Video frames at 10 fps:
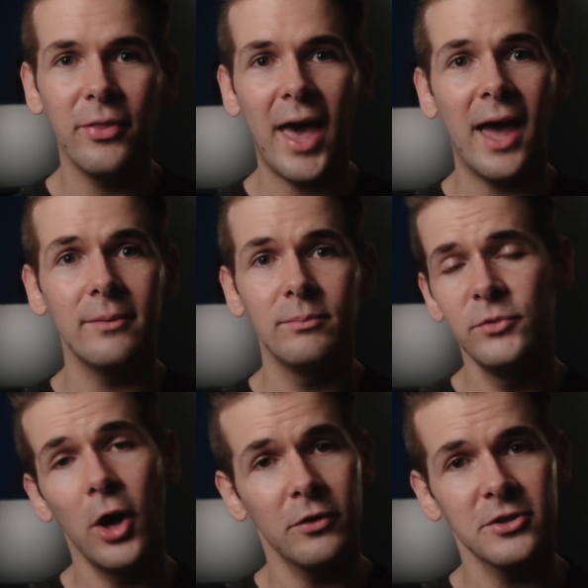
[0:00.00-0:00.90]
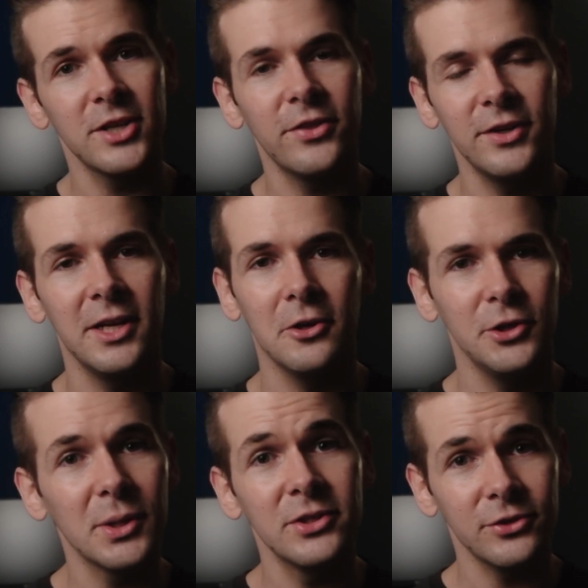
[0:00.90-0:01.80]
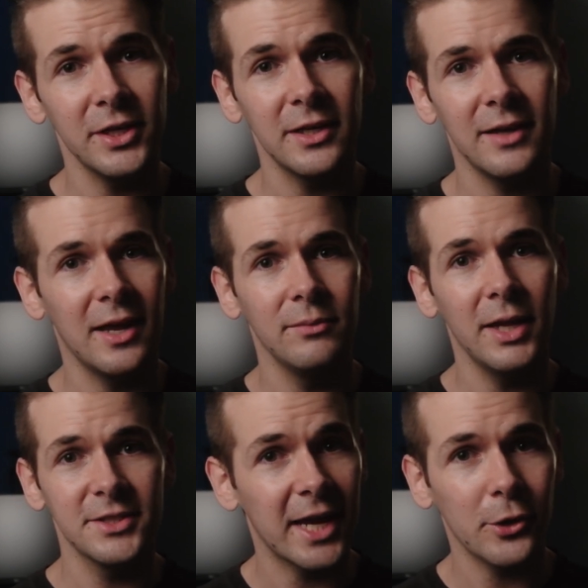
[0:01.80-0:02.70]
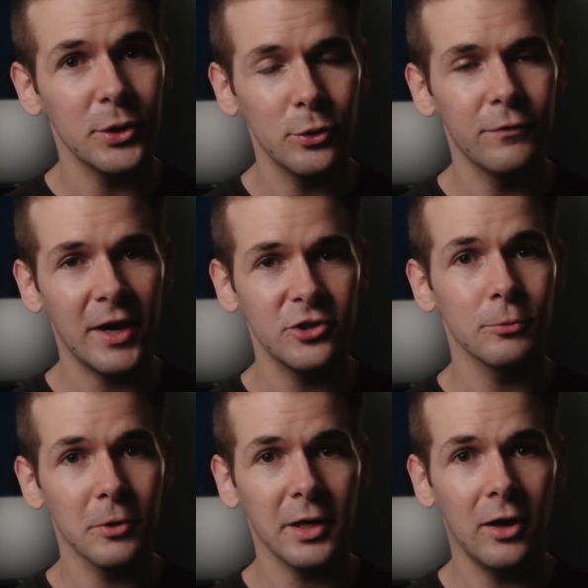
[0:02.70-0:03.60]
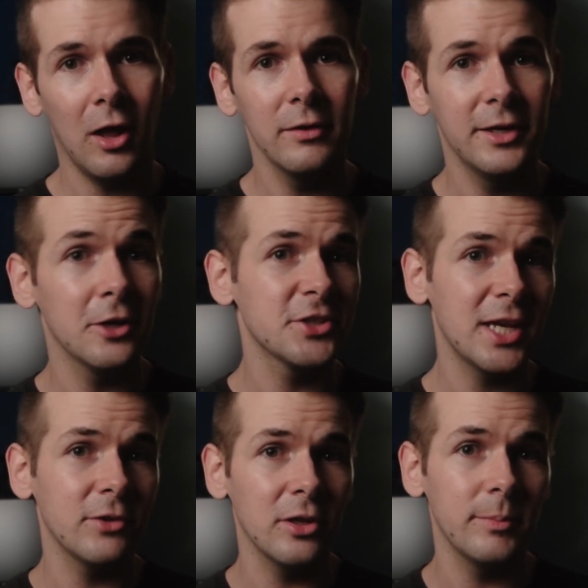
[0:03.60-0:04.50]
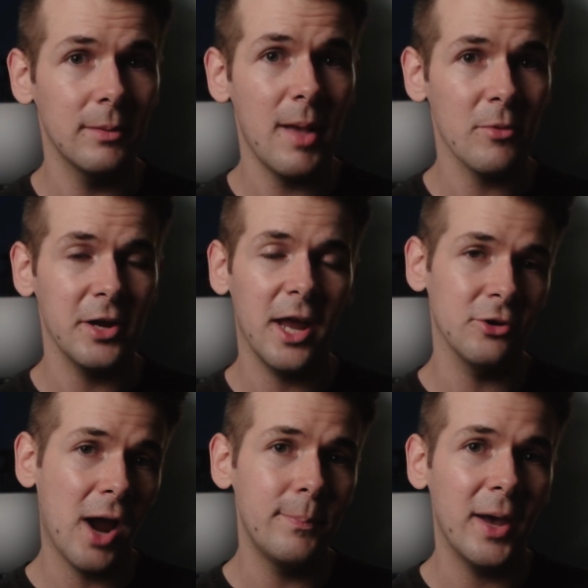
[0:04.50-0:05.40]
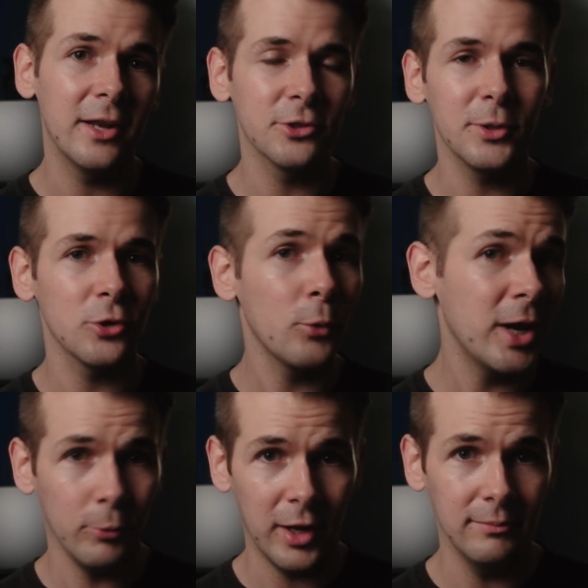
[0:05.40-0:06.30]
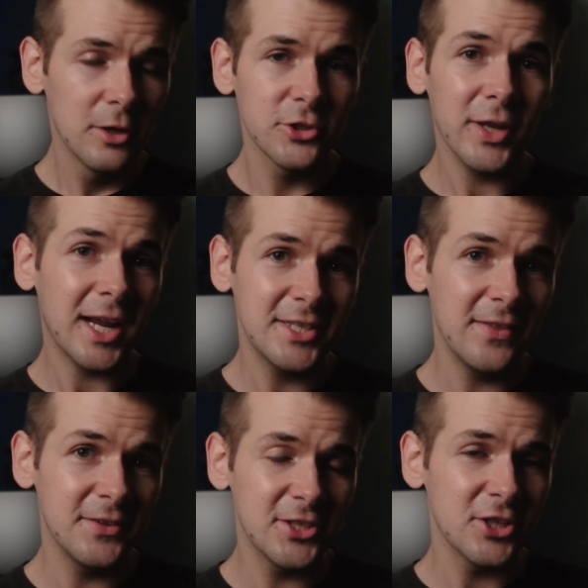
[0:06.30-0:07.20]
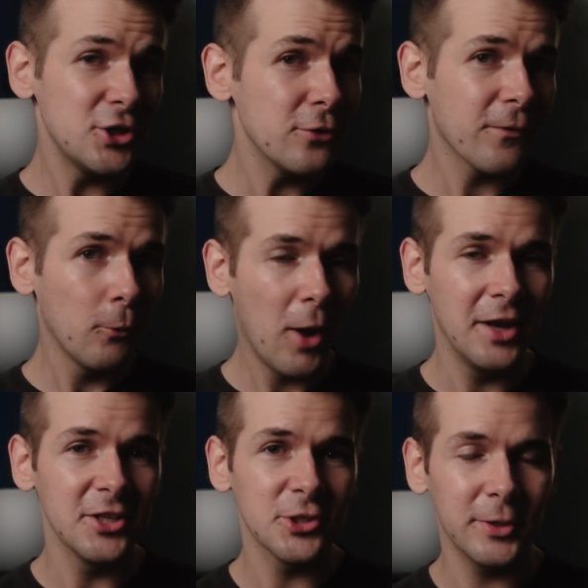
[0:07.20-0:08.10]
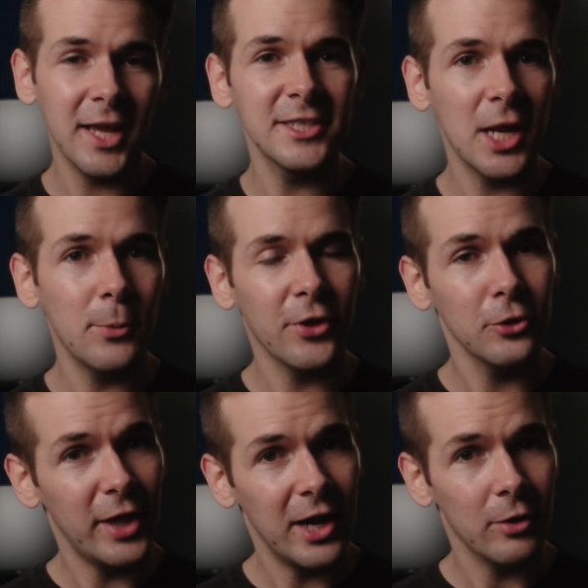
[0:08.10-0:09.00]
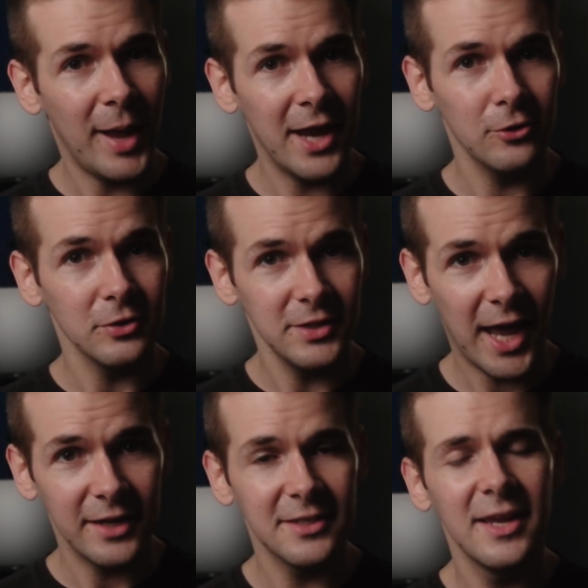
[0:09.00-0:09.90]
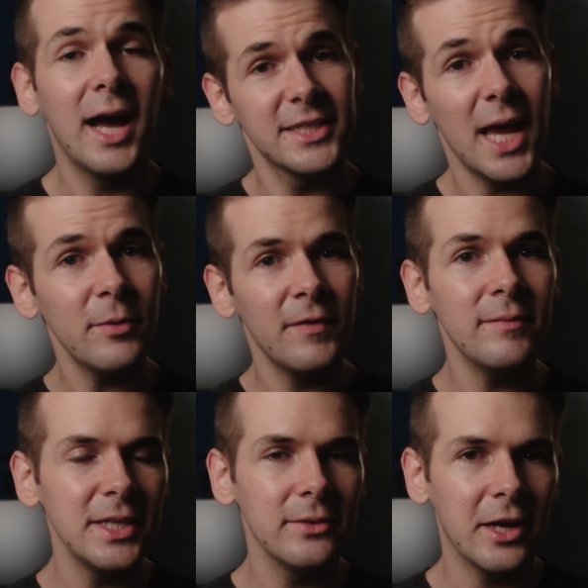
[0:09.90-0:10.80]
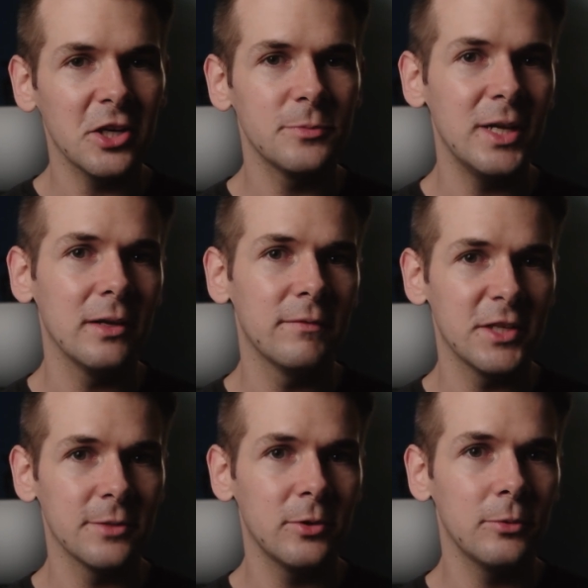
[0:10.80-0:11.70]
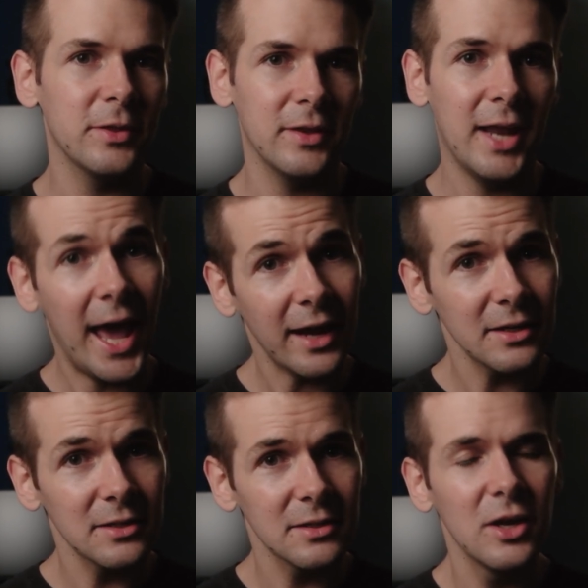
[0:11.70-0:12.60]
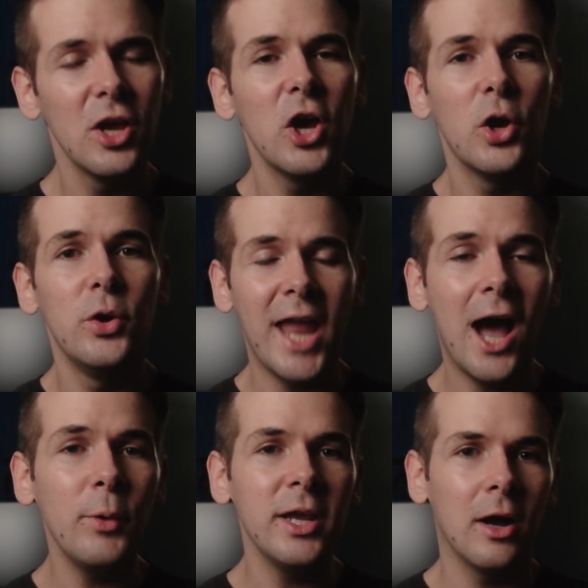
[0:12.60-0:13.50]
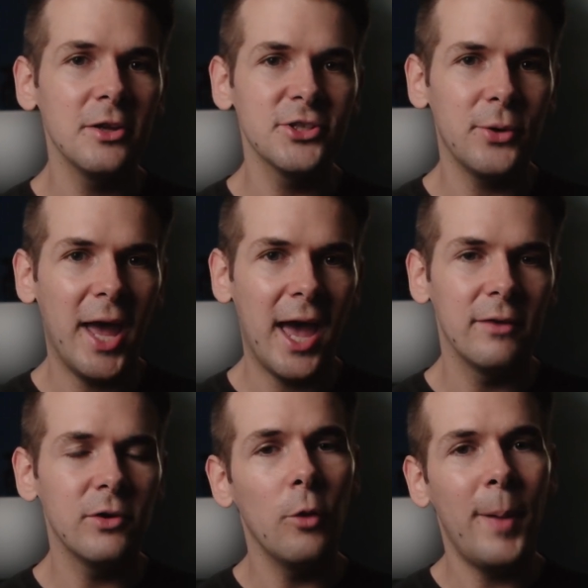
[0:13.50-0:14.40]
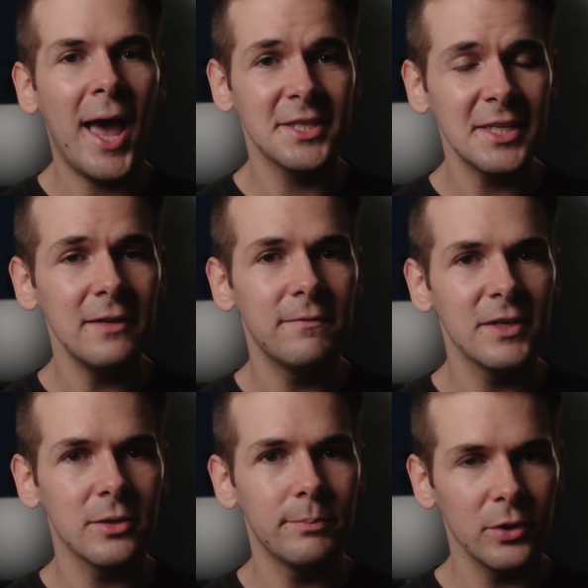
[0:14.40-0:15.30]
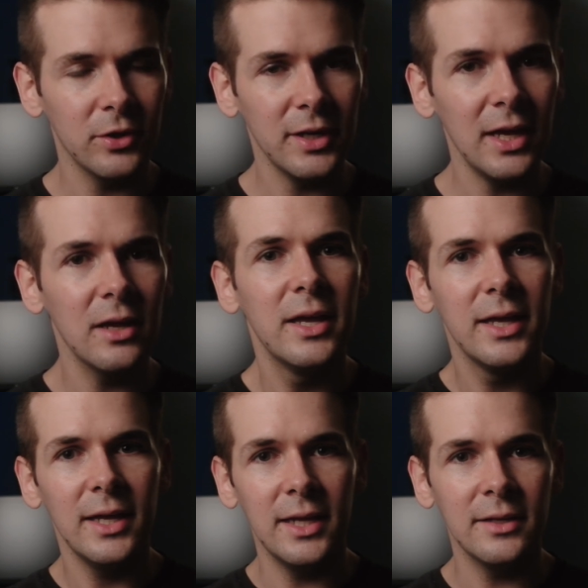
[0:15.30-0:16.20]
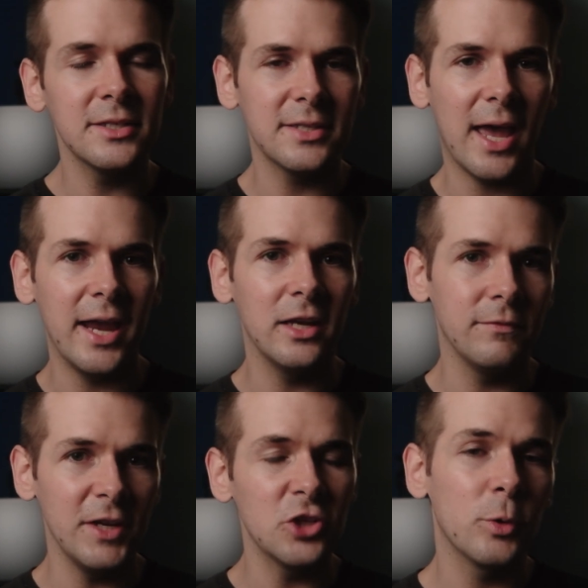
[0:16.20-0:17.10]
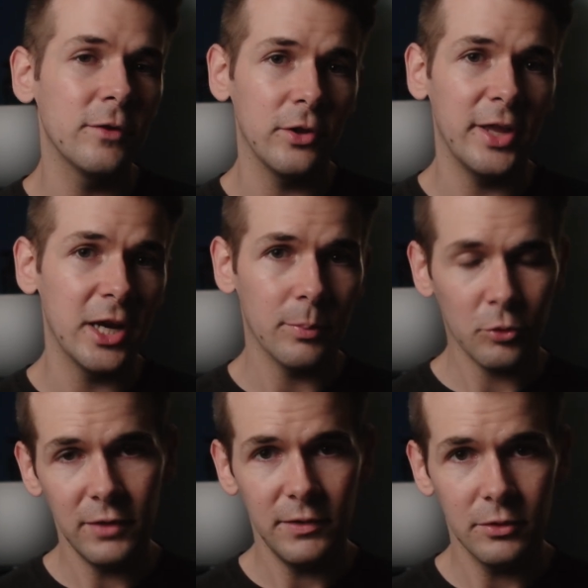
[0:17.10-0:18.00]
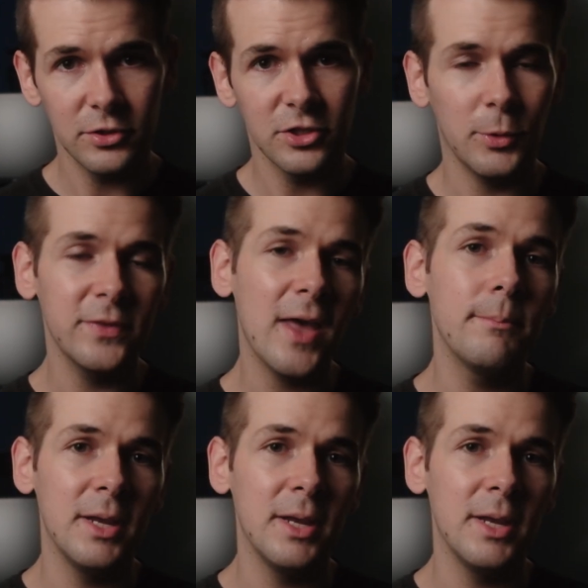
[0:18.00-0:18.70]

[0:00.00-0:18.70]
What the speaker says: that, no, there's nothing in here. You can delete it and it's not going to affect your work at all. And it'll save a little bit of memory on your iPad, so it's a win-win. So like I said, this is a 2-for-1, so we're not done with our layer panel yet. On top of empty layers being visible with an X, now we also have opacity visibility inside of each one of the layer previews. So what that